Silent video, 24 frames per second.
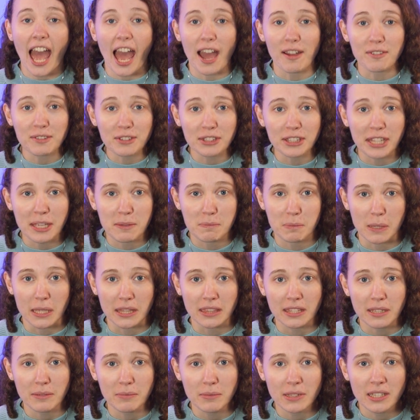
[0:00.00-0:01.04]
After they beat
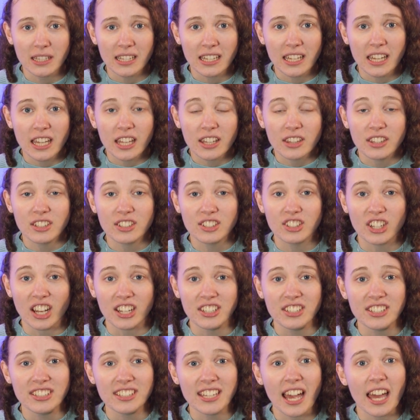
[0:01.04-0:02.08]
them, the
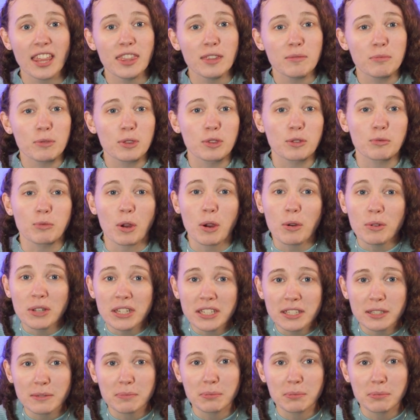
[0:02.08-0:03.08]
judges had them thrown into